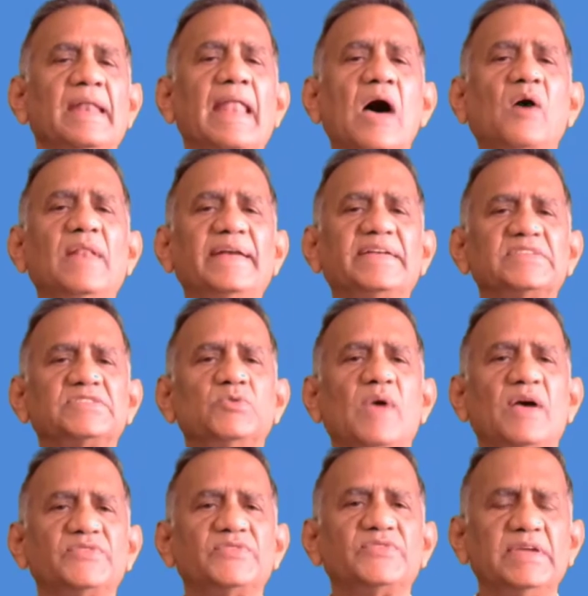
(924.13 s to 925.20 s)
Now we
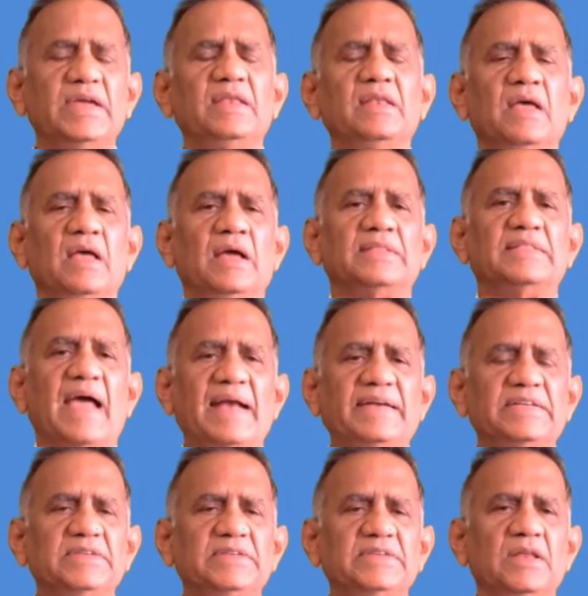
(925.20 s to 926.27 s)
have seen the
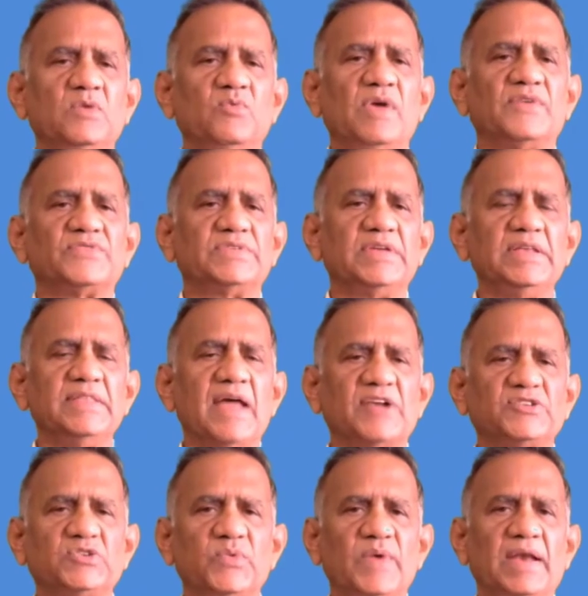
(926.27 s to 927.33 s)
antigen, we have seen the
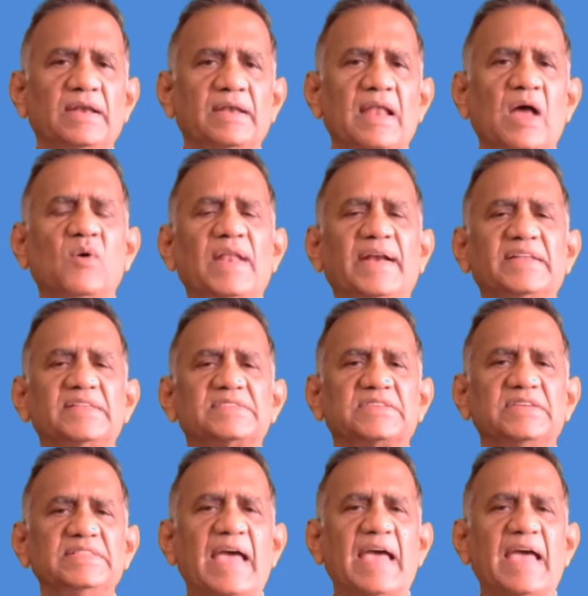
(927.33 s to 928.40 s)
adjuvant, now let us
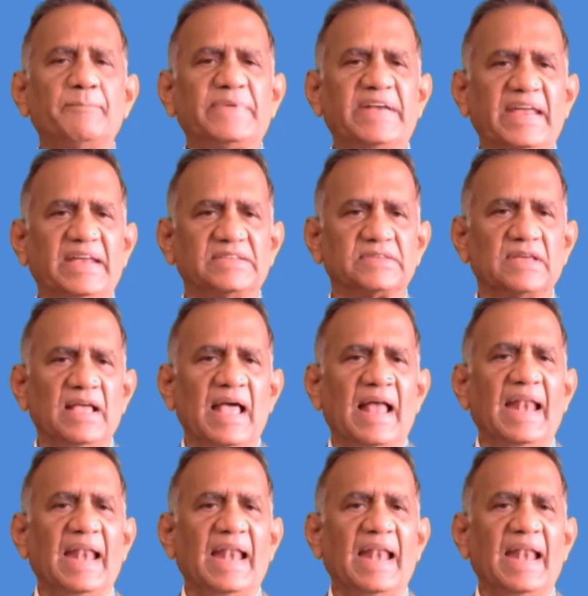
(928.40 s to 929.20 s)
see the heptanes.